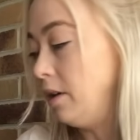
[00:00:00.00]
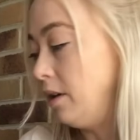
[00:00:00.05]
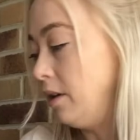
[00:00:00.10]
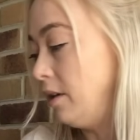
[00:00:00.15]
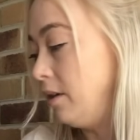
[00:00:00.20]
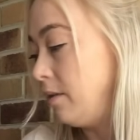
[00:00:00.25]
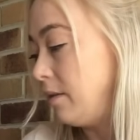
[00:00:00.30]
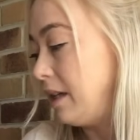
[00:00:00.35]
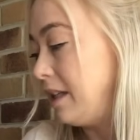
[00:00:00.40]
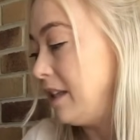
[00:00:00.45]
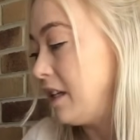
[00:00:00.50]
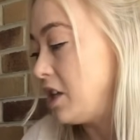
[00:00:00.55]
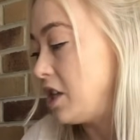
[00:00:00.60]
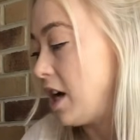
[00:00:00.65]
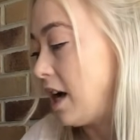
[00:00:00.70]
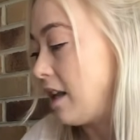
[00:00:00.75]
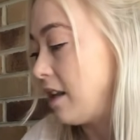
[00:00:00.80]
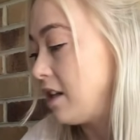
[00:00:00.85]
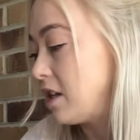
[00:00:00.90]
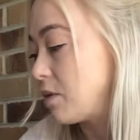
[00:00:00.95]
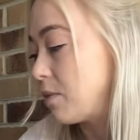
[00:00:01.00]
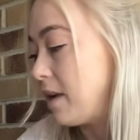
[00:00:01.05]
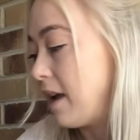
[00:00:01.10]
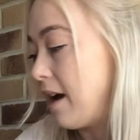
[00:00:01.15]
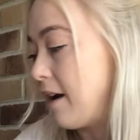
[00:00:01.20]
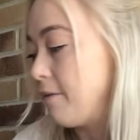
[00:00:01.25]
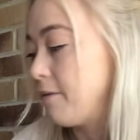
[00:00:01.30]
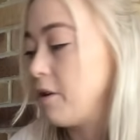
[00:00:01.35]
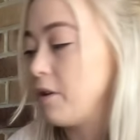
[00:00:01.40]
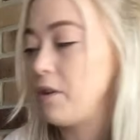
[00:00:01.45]
in the challenge, we
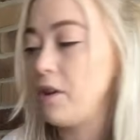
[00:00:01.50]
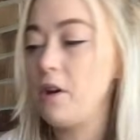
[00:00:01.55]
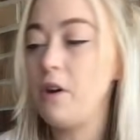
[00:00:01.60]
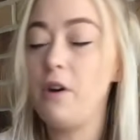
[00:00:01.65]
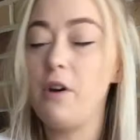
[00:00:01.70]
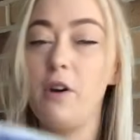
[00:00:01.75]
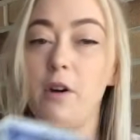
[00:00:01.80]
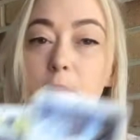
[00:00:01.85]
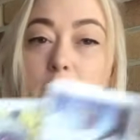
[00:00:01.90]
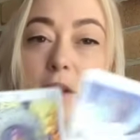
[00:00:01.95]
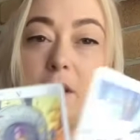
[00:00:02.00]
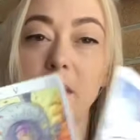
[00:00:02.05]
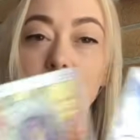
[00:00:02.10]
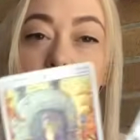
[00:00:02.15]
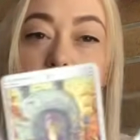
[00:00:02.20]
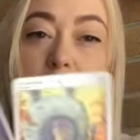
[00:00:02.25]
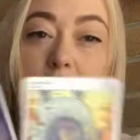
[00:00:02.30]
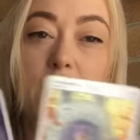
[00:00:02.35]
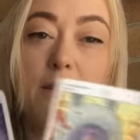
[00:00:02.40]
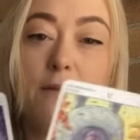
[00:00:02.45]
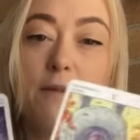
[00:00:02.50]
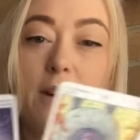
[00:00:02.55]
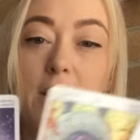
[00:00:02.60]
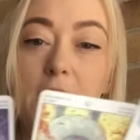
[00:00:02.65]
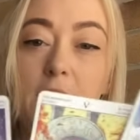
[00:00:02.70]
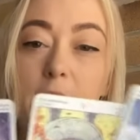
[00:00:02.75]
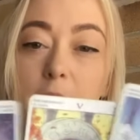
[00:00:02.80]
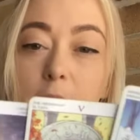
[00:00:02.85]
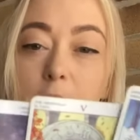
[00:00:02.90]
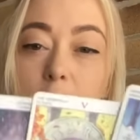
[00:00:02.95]
have got the Hermit, the Hierophant,
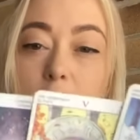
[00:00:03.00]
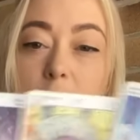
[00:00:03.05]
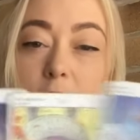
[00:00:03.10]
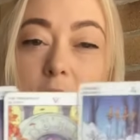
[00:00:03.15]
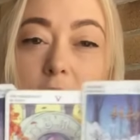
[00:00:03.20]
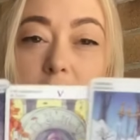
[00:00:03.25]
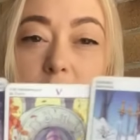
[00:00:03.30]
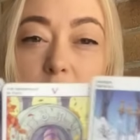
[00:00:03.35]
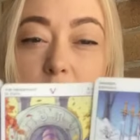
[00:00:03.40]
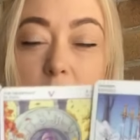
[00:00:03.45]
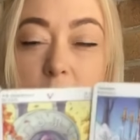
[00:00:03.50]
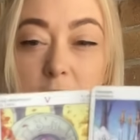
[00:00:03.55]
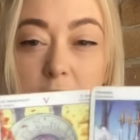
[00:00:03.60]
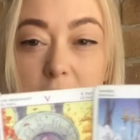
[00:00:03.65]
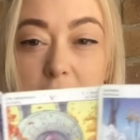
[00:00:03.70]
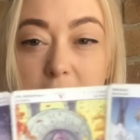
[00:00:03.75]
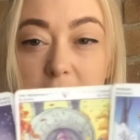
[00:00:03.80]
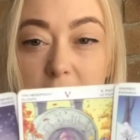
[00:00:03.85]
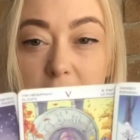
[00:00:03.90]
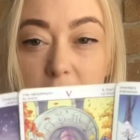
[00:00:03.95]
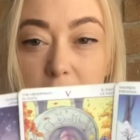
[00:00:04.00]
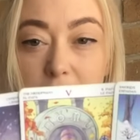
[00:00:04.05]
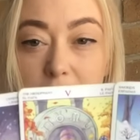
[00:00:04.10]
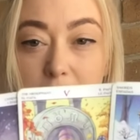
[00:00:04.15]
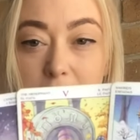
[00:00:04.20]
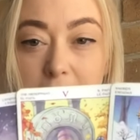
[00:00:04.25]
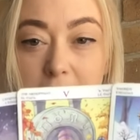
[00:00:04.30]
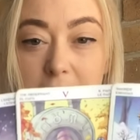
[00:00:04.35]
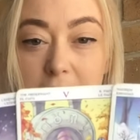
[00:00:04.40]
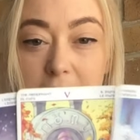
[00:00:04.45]
and the Four of Swords. So you may
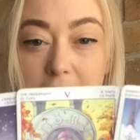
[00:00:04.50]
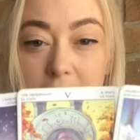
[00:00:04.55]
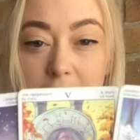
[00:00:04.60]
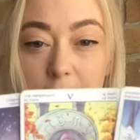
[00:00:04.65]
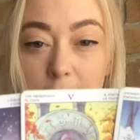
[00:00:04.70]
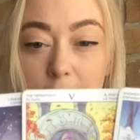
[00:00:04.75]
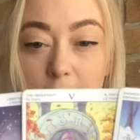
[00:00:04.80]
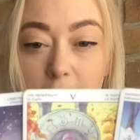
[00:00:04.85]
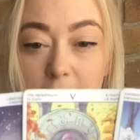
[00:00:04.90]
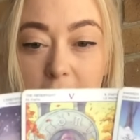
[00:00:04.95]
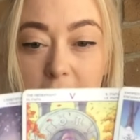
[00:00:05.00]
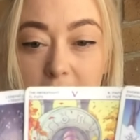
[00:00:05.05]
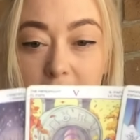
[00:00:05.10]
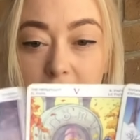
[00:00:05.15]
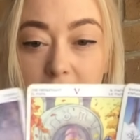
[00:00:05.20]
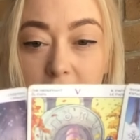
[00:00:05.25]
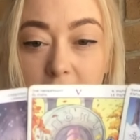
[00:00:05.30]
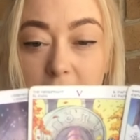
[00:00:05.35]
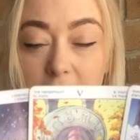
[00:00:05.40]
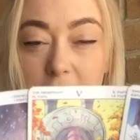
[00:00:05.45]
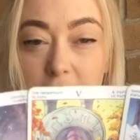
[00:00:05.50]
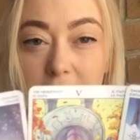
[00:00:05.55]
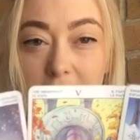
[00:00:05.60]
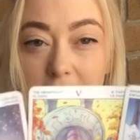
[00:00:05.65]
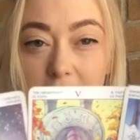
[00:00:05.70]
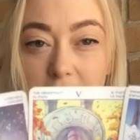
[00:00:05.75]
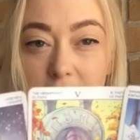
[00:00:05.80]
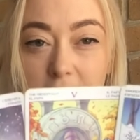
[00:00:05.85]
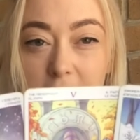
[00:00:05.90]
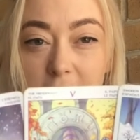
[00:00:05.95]
be finding it a little
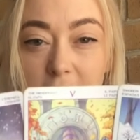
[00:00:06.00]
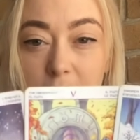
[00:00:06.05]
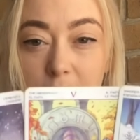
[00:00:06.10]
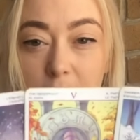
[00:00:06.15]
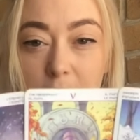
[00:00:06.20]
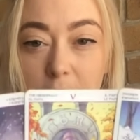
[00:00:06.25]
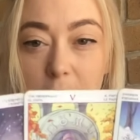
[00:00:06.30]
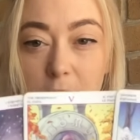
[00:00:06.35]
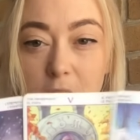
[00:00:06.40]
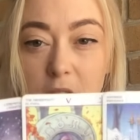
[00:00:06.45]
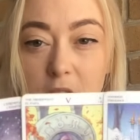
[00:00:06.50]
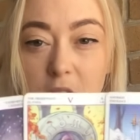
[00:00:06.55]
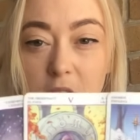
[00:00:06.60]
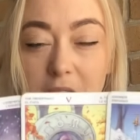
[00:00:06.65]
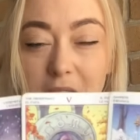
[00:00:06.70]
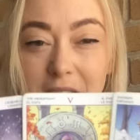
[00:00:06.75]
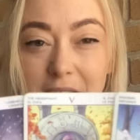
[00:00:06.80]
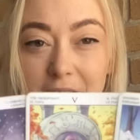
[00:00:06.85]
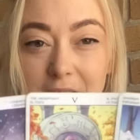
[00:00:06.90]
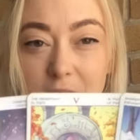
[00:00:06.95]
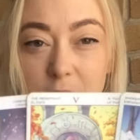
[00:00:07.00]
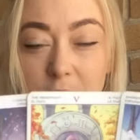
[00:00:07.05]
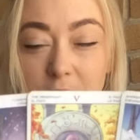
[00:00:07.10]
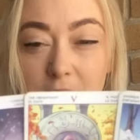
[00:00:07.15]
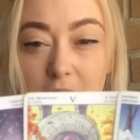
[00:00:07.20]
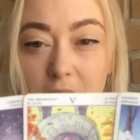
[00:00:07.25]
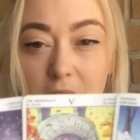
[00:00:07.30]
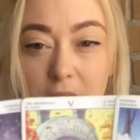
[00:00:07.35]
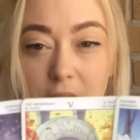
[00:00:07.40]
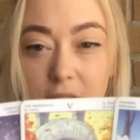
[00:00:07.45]
challenging at the moment to connect with
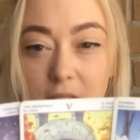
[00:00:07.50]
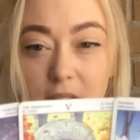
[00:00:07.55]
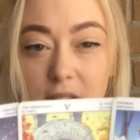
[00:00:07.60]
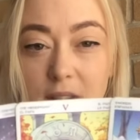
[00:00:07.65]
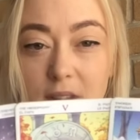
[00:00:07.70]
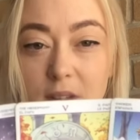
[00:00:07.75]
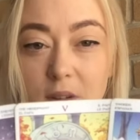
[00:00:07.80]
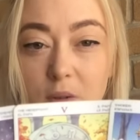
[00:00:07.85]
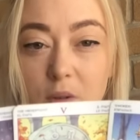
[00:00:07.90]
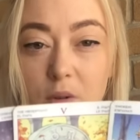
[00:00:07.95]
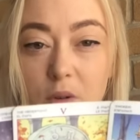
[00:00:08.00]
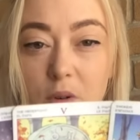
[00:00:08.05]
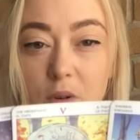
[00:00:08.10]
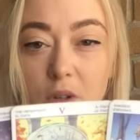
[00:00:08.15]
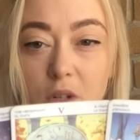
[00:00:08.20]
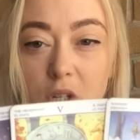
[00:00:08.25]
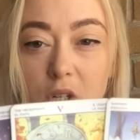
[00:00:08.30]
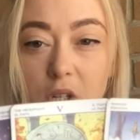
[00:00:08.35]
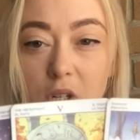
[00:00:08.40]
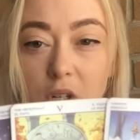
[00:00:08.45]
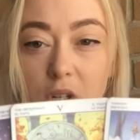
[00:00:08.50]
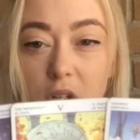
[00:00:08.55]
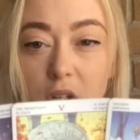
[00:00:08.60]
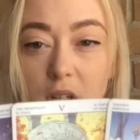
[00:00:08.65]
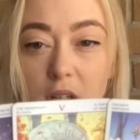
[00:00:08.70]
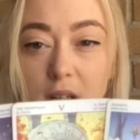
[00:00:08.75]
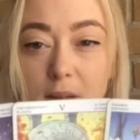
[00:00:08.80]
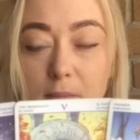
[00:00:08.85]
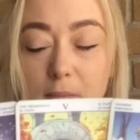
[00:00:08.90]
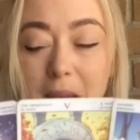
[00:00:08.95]
others, or
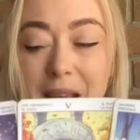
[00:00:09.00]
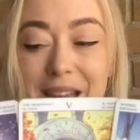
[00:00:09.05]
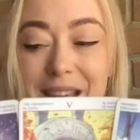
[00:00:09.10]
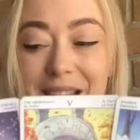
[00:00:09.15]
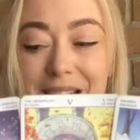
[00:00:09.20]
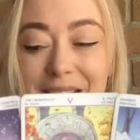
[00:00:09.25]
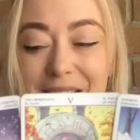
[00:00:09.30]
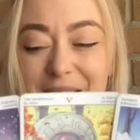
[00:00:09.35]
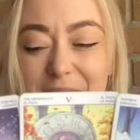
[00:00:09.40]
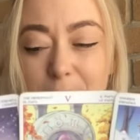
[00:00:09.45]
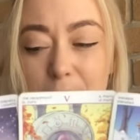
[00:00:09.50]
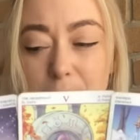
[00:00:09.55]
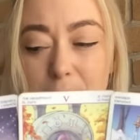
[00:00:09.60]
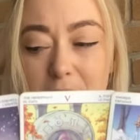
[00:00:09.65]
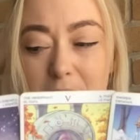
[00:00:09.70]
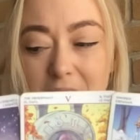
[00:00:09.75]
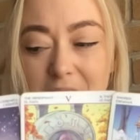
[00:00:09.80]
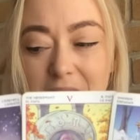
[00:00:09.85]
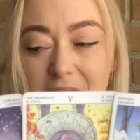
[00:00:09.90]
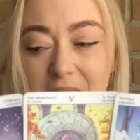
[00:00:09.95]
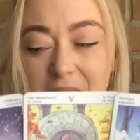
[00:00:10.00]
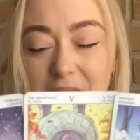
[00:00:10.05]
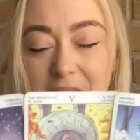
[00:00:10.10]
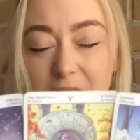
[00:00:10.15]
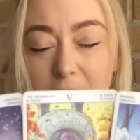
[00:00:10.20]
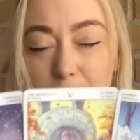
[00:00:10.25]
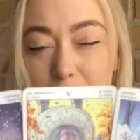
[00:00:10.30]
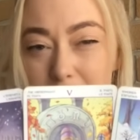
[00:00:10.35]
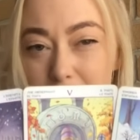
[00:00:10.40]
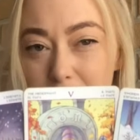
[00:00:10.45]
to make any committed
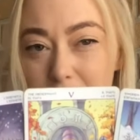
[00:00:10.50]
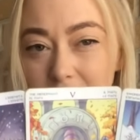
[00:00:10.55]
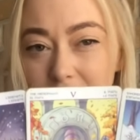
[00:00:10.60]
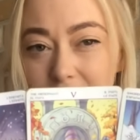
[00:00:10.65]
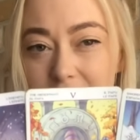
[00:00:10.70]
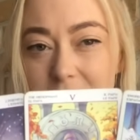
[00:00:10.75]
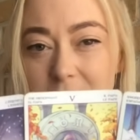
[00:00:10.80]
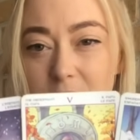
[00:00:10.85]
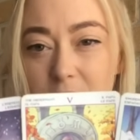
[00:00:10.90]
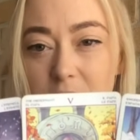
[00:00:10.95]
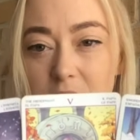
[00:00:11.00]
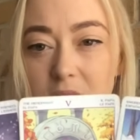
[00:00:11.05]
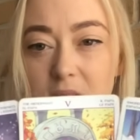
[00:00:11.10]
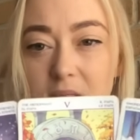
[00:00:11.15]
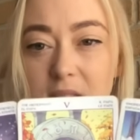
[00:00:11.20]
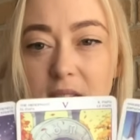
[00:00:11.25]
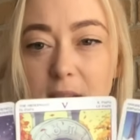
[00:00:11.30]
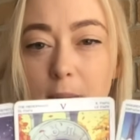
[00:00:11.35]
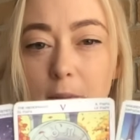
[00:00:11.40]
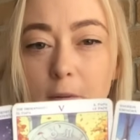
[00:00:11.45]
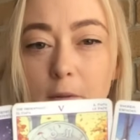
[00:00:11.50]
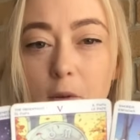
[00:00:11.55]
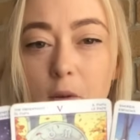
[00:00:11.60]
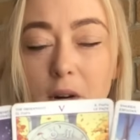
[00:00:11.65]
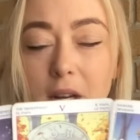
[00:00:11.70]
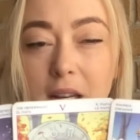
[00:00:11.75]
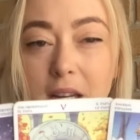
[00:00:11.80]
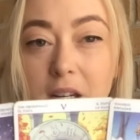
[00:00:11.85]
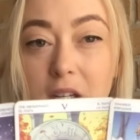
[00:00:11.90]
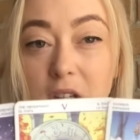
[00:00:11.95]
commitments, to step
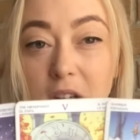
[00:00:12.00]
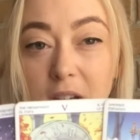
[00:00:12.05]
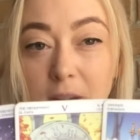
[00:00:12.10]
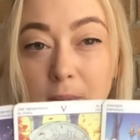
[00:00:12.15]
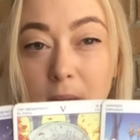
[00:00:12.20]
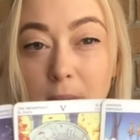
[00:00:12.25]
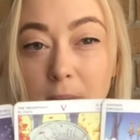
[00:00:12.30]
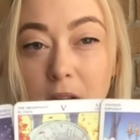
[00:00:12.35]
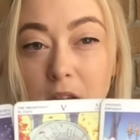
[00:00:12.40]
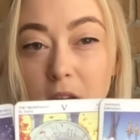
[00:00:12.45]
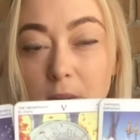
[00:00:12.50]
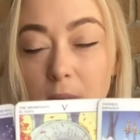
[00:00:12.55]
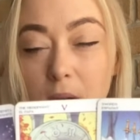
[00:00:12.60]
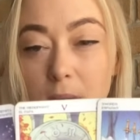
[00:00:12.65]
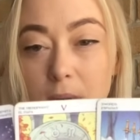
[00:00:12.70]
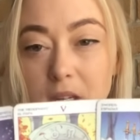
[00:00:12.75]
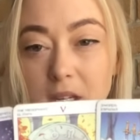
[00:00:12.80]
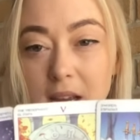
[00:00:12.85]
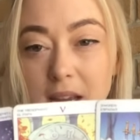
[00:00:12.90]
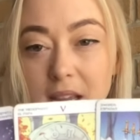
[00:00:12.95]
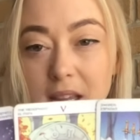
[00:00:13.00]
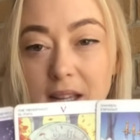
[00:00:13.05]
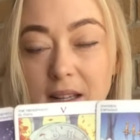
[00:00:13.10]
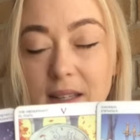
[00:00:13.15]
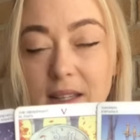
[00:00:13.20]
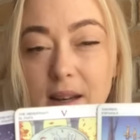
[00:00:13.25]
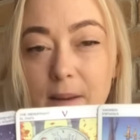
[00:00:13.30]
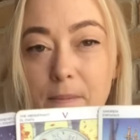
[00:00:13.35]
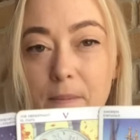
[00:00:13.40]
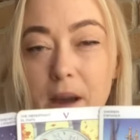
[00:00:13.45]
forward into commitment. You might be taking a
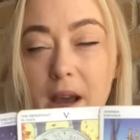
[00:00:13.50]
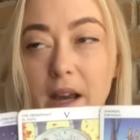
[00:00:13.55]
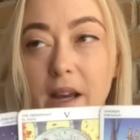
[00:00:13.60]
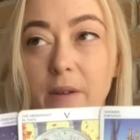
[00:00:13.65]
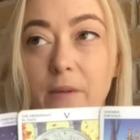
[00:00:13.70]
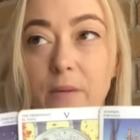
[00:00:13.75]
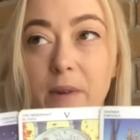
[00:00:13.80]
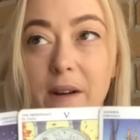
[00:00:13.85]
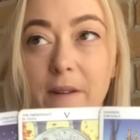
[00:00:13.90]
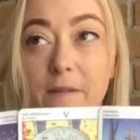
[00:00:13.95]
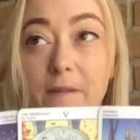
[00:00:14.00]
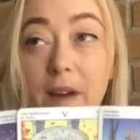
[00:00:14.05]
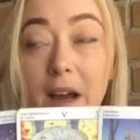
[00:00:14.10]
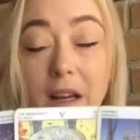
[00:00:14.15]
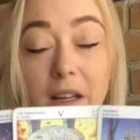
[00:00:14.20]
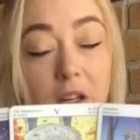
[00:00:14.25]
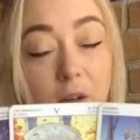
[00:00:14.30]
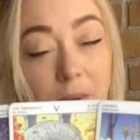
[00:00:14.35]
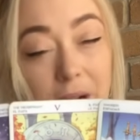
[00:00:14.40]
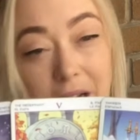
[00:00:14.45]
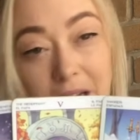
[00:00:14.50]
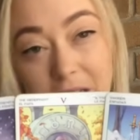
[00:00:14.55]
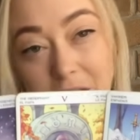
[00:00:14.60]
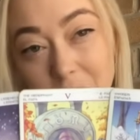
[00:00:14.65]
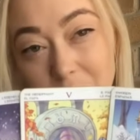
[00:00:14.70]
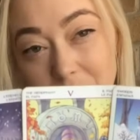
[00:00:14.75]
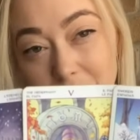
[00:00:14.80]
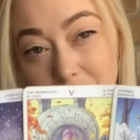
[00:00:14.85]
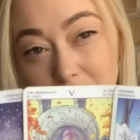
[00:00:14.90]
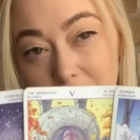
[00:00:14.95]
step back and reevaluating
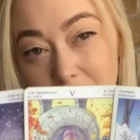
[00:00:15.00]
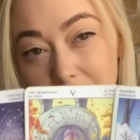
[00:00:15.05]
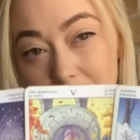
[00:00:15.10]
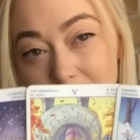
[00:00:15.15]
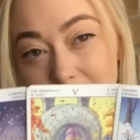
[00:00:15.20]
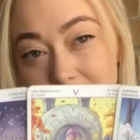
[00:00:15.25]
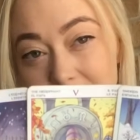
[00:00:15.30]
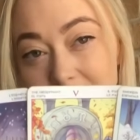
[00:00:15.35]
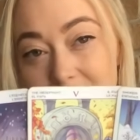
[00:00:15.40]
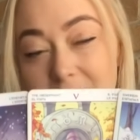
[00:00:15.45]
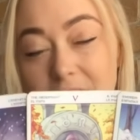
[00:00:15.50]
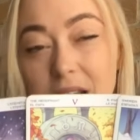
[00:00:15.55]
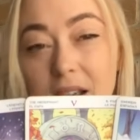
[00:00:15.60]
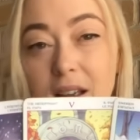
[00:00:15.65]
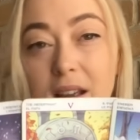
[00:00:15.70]
your commitments,